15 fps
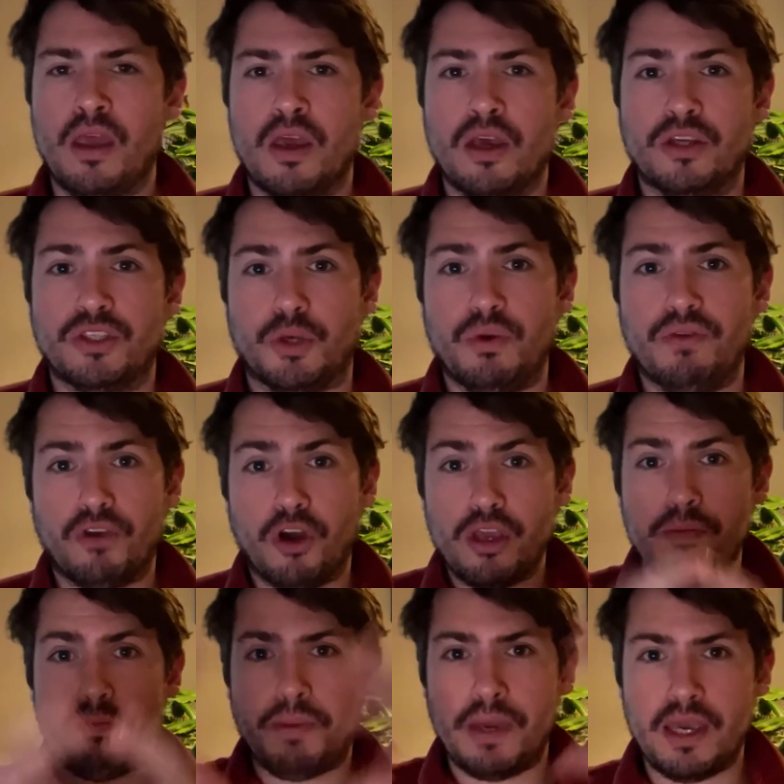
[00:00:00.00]
So you've got
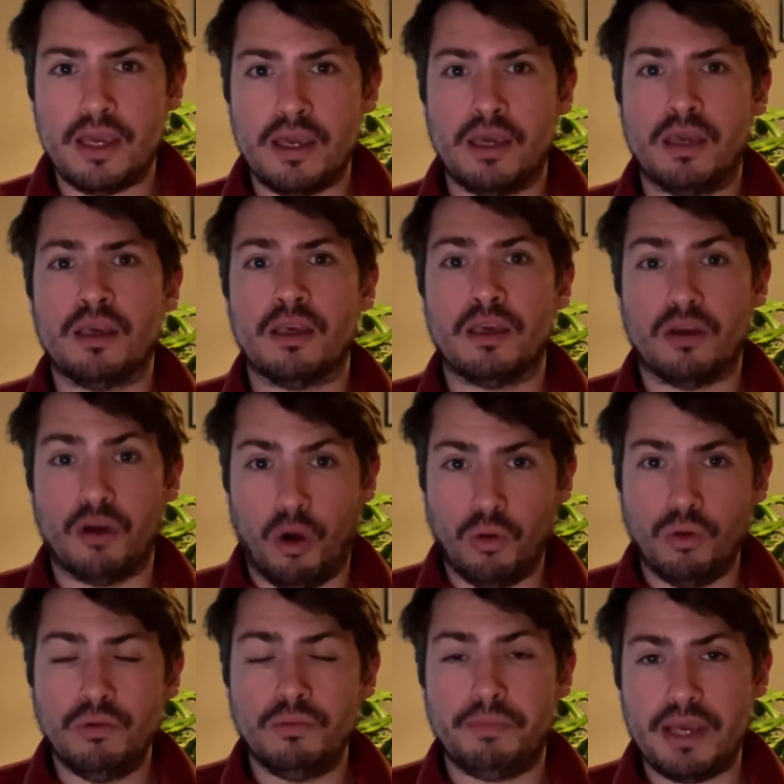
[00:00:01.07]
your big
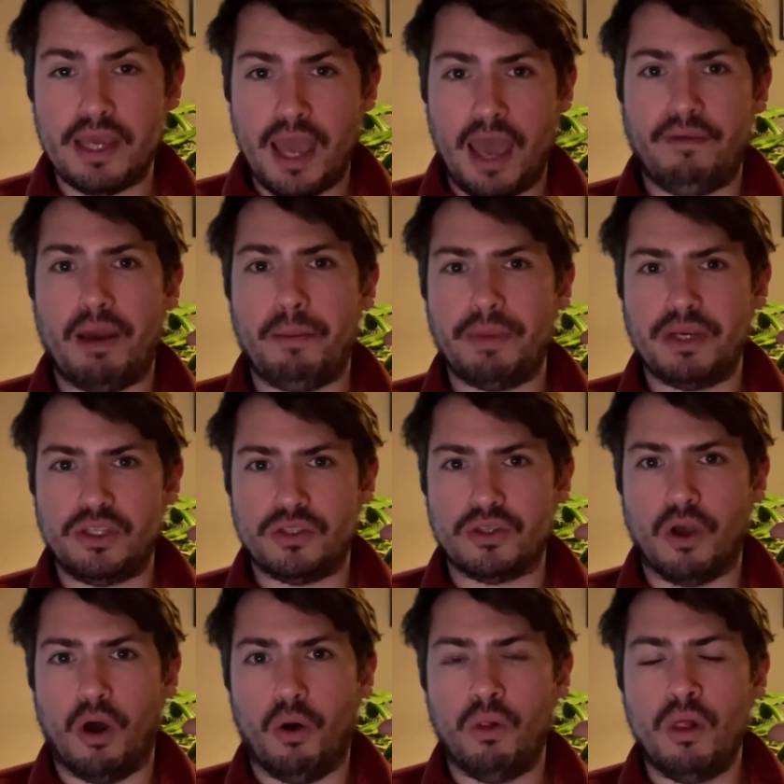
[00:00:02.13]
goal, big, hairy, ambitious
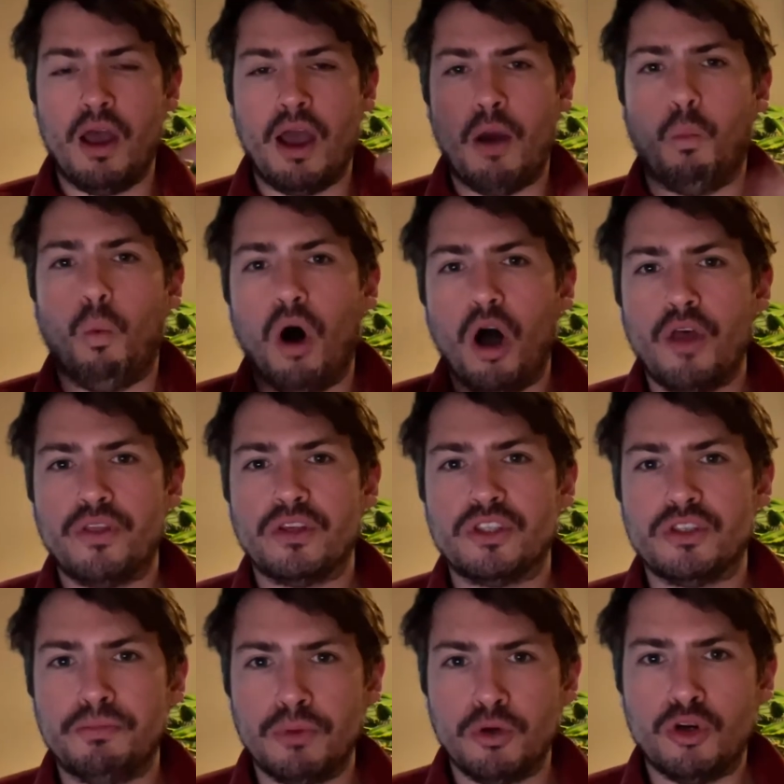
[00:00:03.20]
goal. What are the
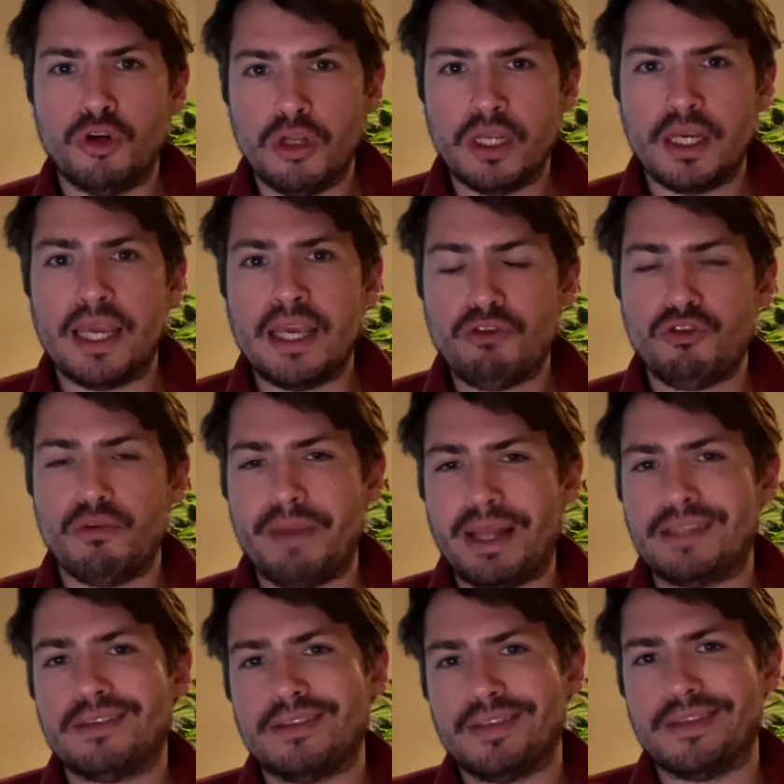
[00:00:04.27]
smaller
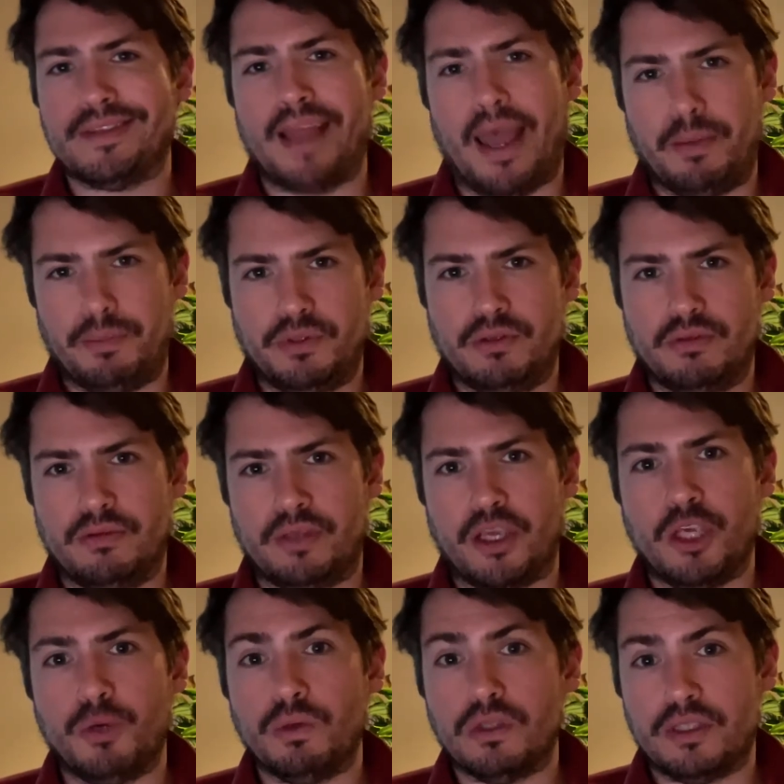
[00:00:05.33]
incremental steps that
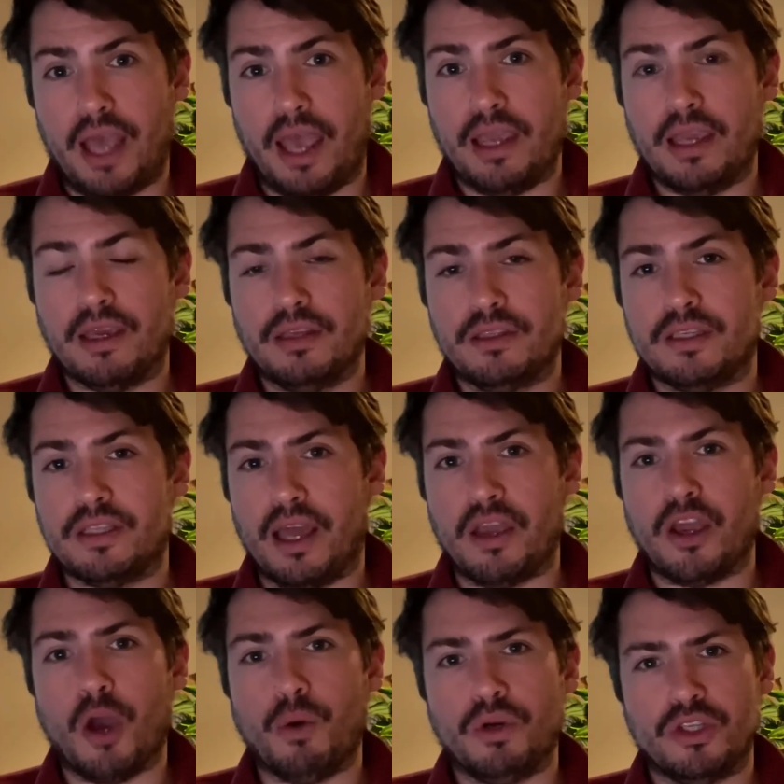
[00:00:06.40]
you will take to then
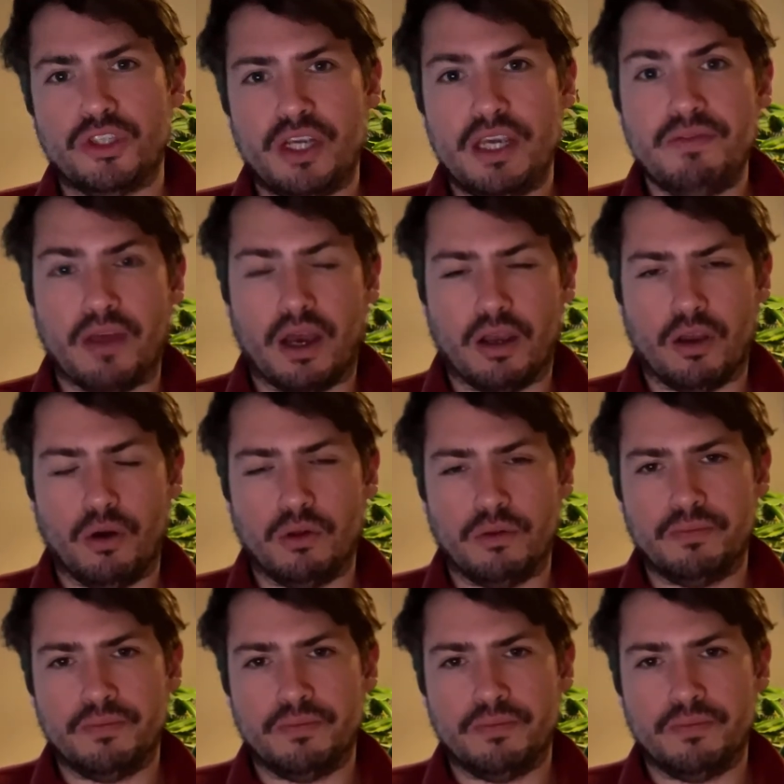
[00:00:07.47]
go and achieve that goal?